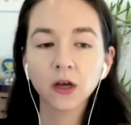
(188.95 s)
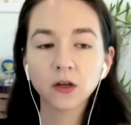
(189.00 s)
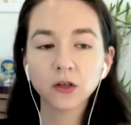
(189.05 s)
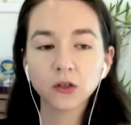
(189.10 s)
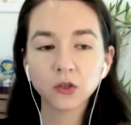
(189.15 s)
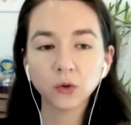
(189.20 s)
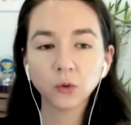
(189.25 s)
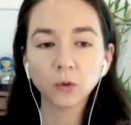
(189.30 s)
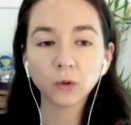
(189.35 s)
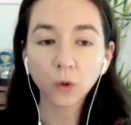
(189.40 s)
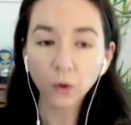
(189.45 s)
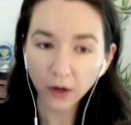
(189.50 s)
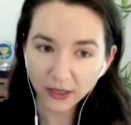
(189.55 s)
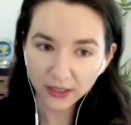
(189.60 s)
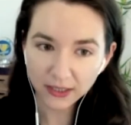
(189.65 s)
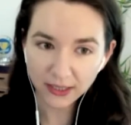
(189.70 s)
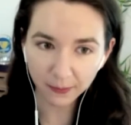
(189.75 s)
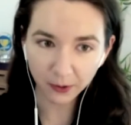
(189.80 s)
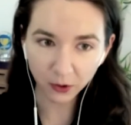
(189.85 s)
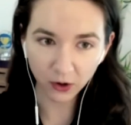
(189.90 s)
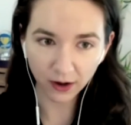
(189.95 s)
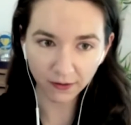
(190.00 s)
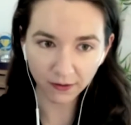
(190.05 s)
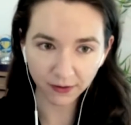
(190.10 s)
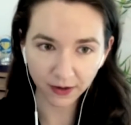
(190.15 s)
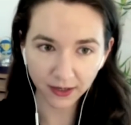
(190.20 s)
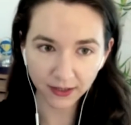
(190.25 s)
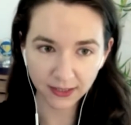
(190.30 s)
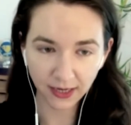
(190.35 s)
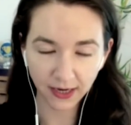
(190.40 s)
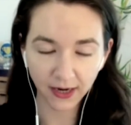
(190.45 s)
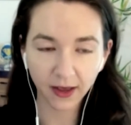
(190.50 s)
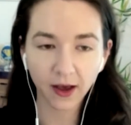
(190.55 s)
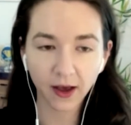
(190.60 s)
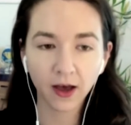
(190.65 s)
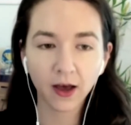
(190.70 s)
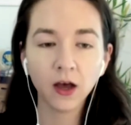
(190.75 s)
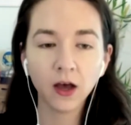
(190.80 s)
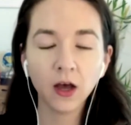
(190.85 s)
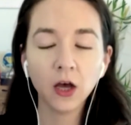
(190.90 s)
to look at demographic
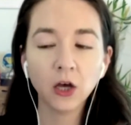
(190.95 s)
data,